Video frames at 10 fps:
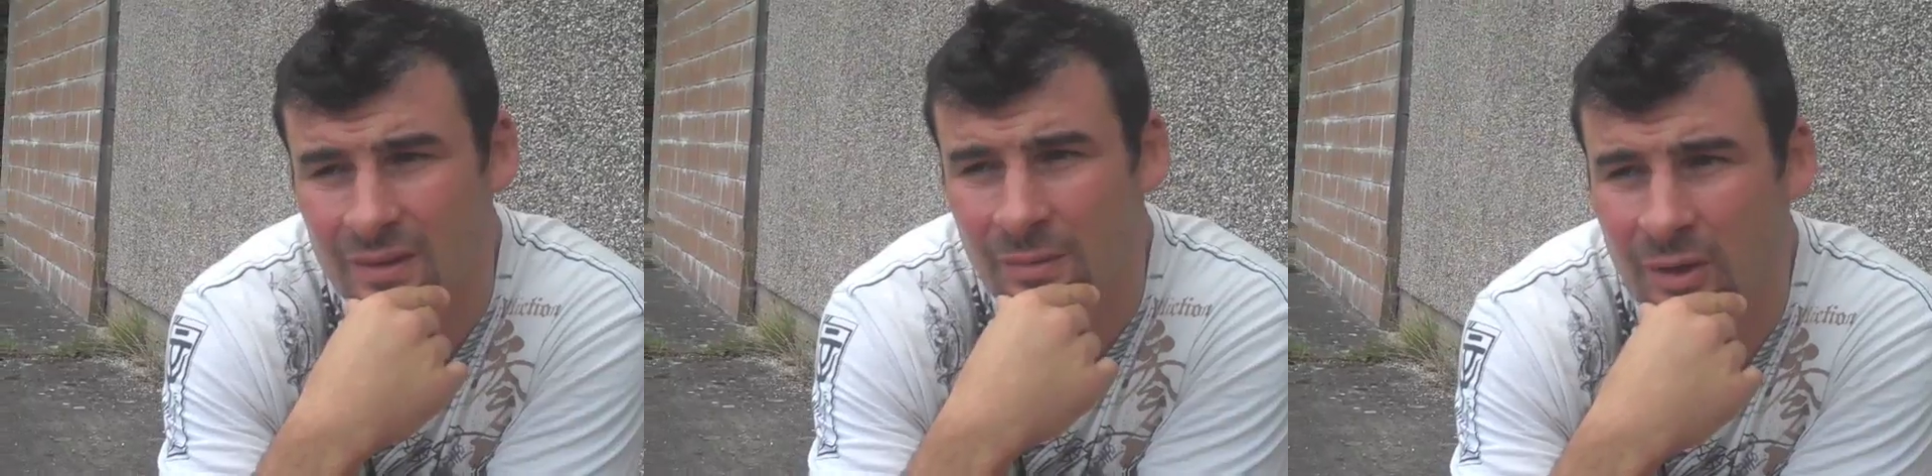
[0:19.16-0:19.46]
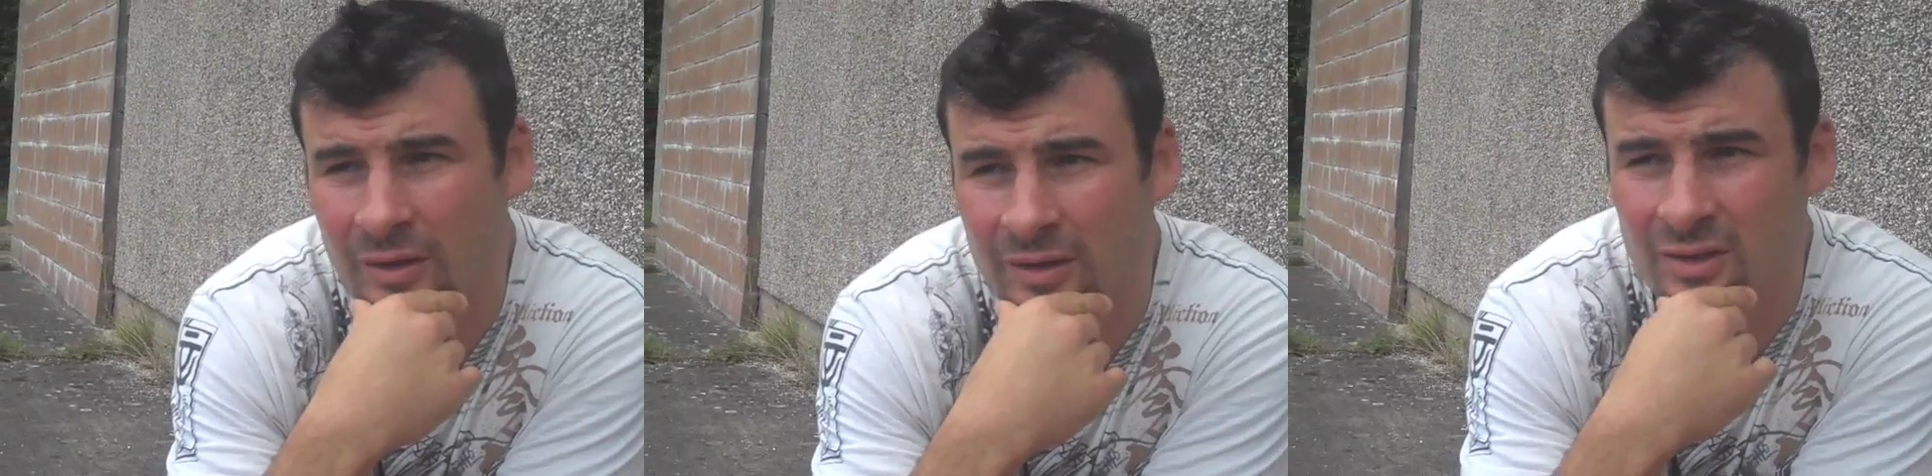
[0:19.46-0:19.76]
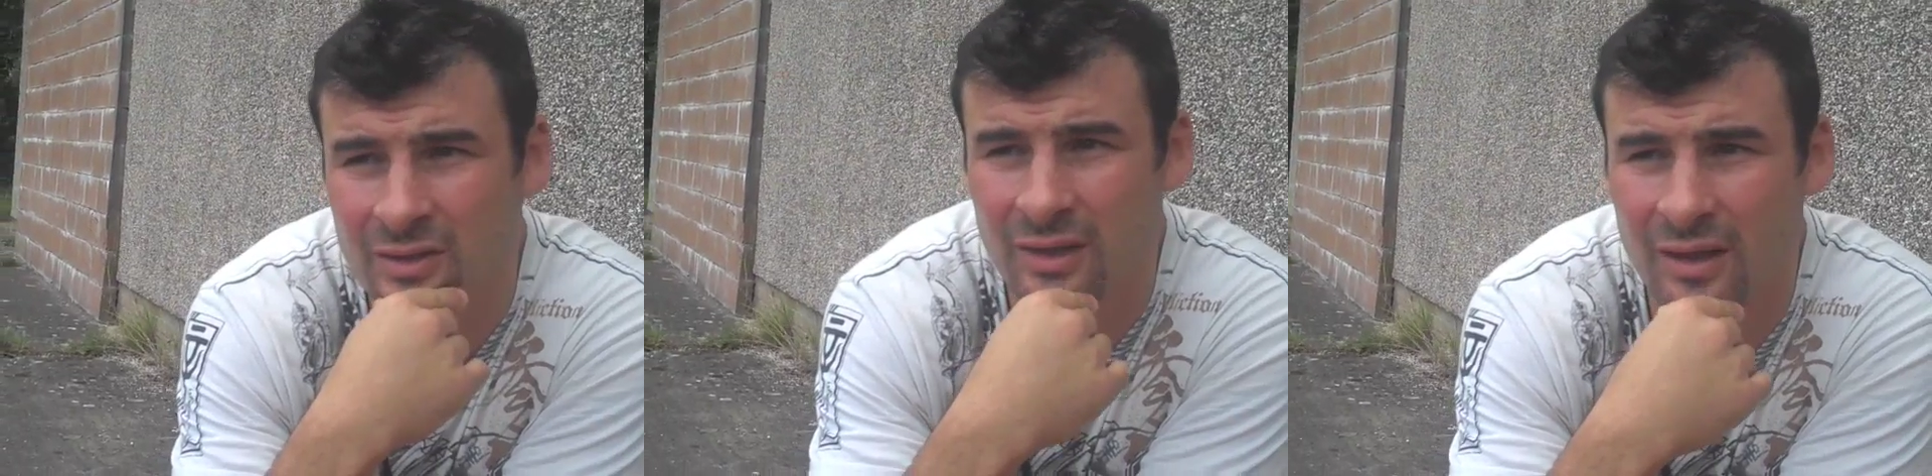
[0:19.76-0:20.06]
To be
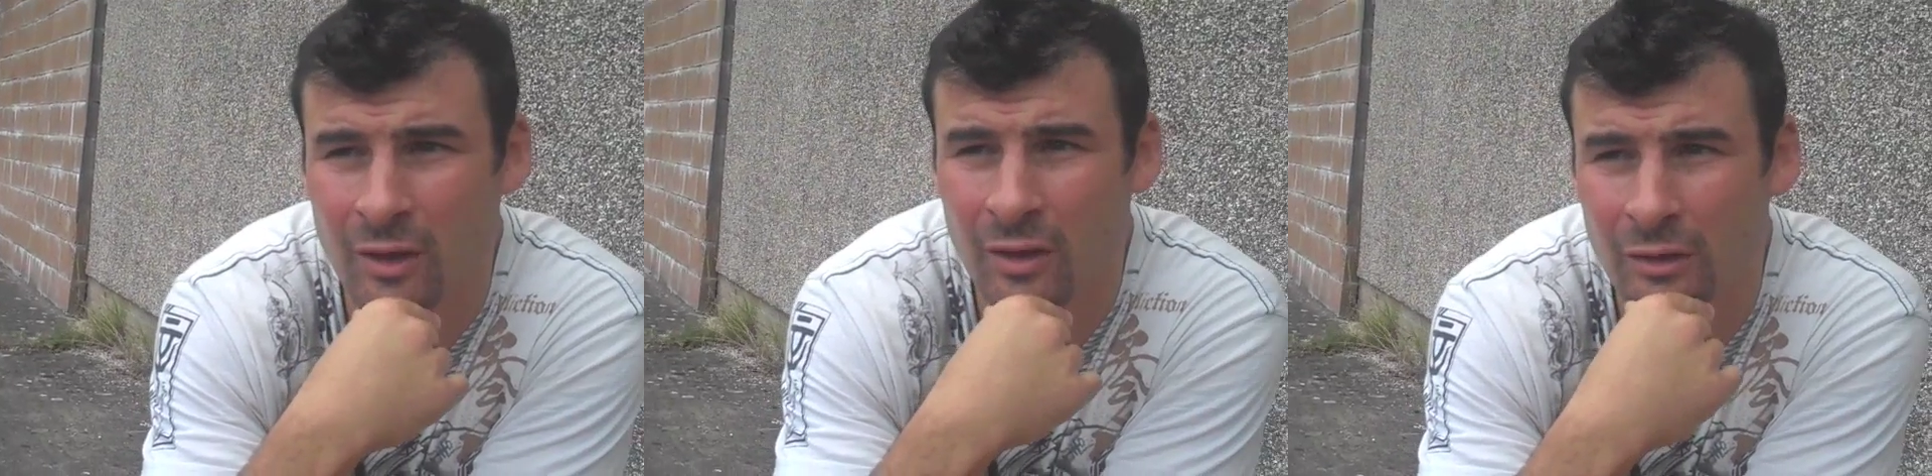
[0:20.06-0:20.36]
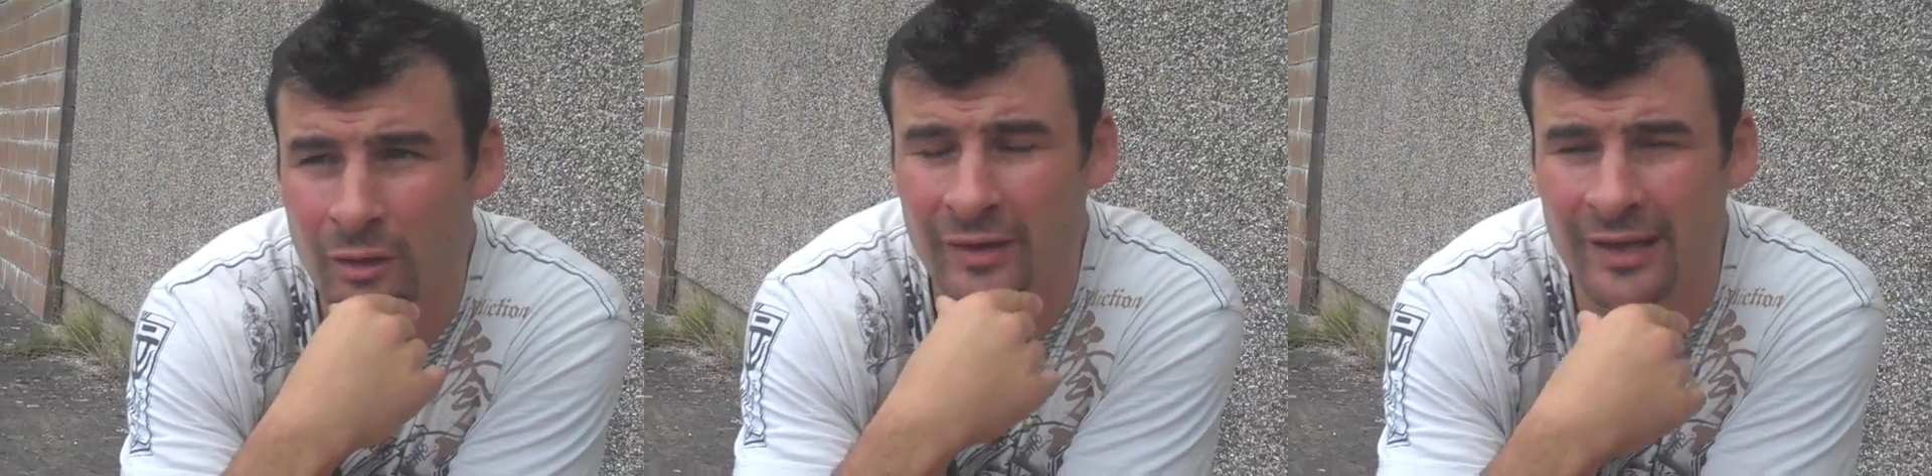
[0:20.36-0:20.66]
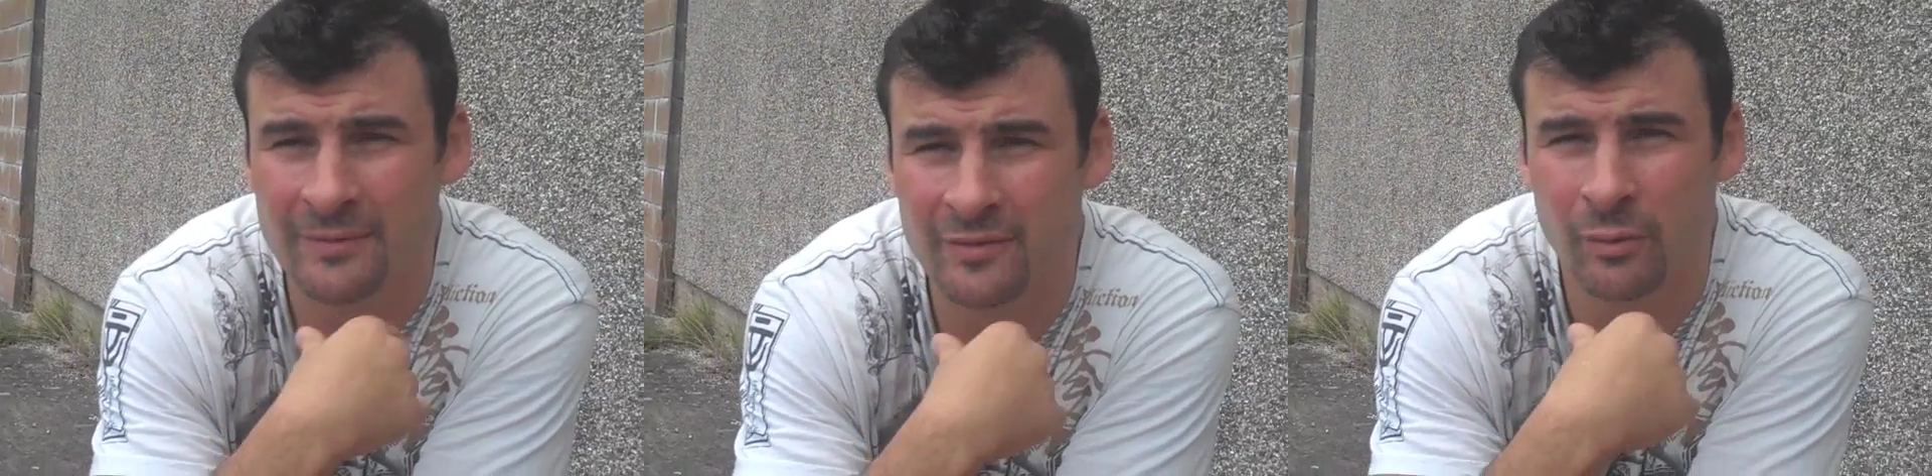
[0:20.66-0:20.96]
honest, a lot, a lot of it
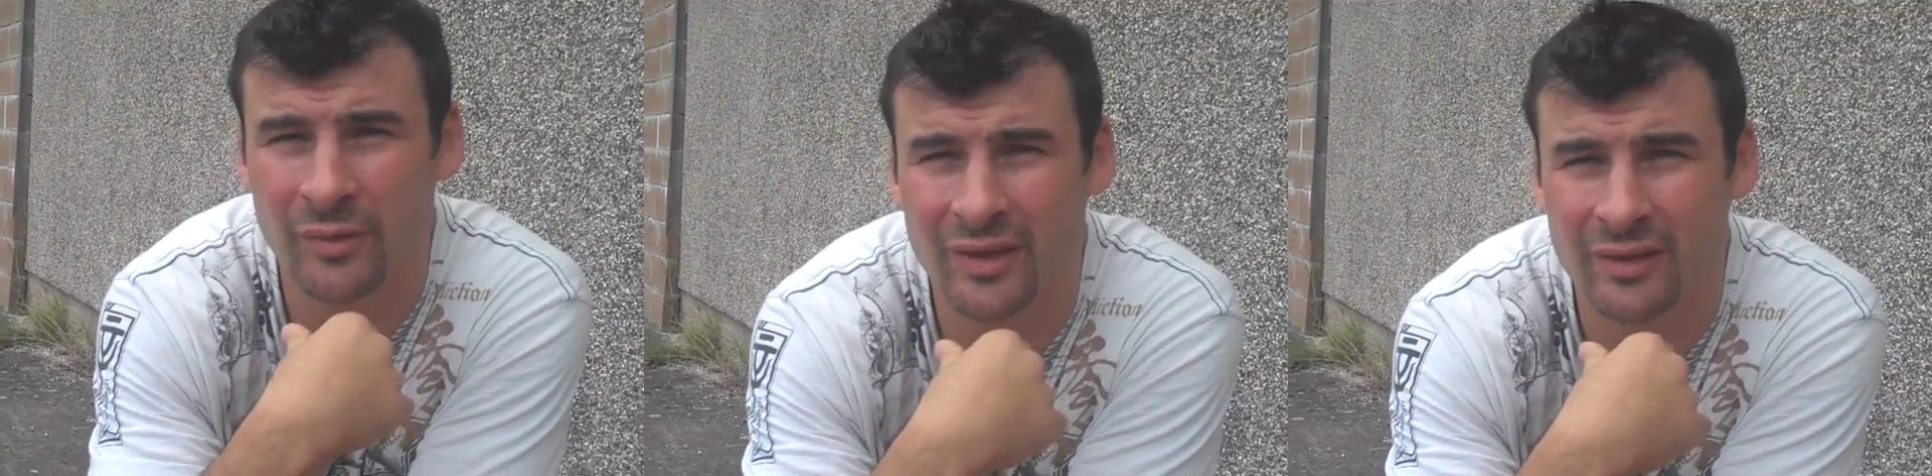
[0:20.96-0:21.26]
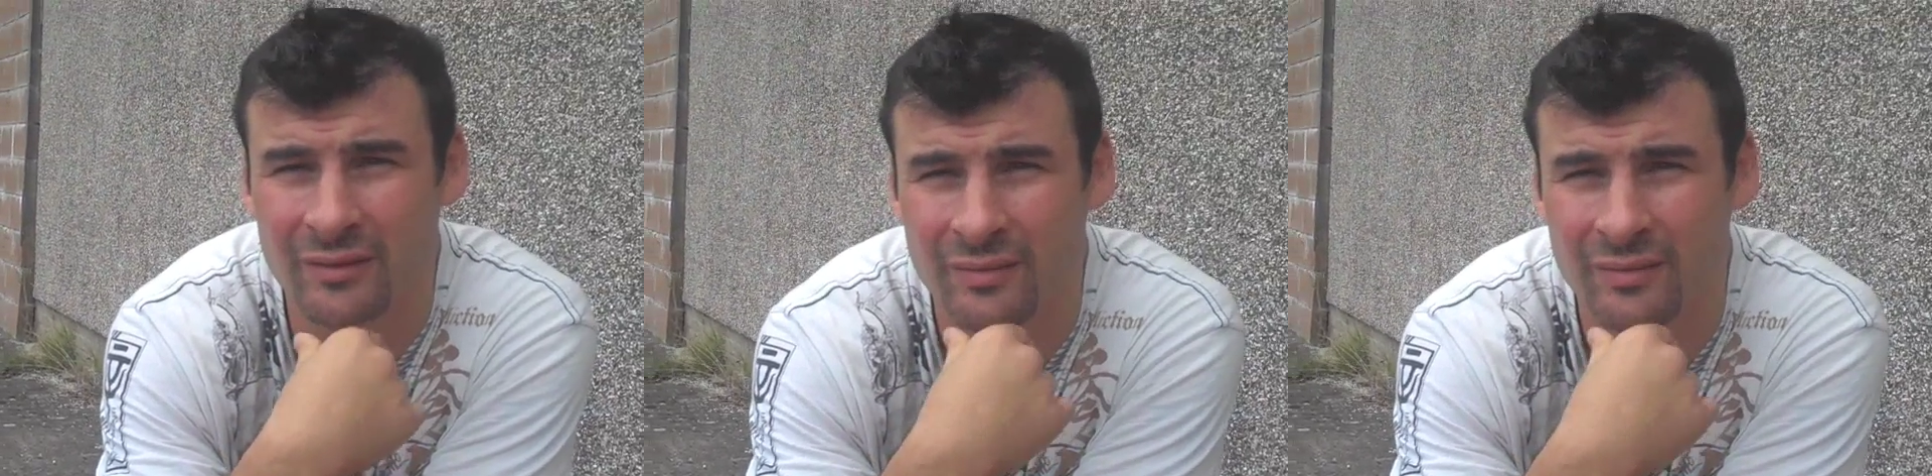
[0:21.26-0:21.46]
comes from within.